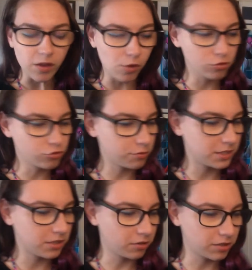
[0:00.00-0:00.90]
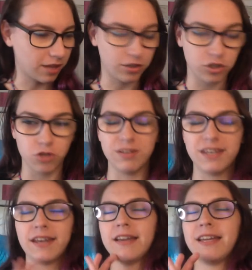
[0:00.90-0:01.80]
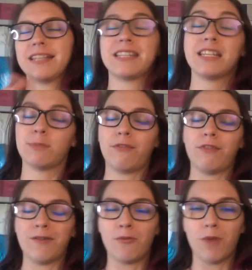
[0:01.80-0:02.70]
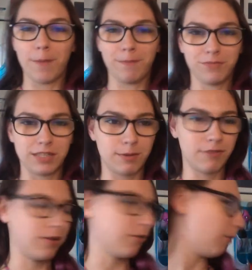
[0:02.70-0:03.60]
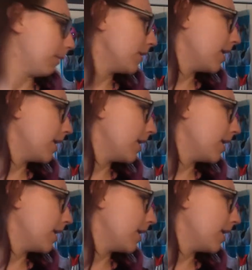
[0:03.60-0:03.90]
Ooh, Dream Studios got the two. Nice. That's my favorite one.